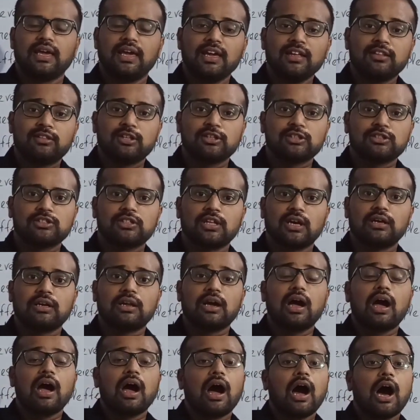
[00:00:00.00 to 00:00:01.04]
he thinks
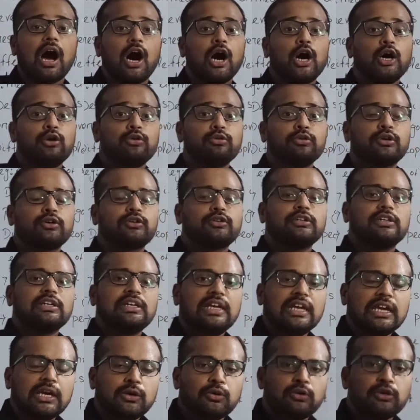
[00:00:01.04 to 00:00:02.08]
that how
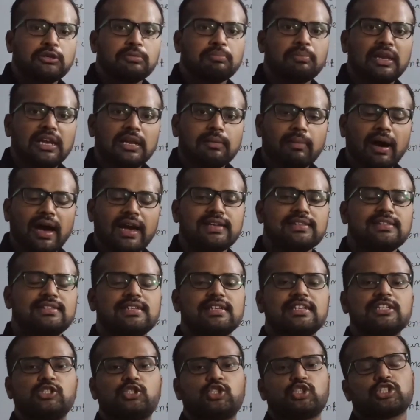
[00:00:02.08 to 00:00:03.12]
he could
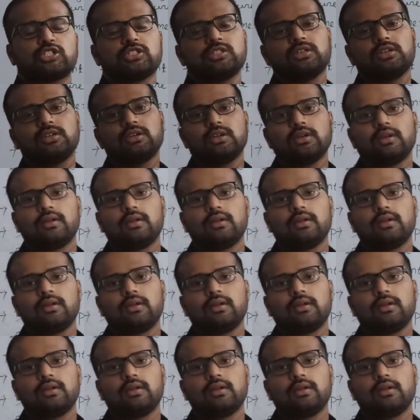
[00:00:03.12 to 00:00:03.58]
minimize his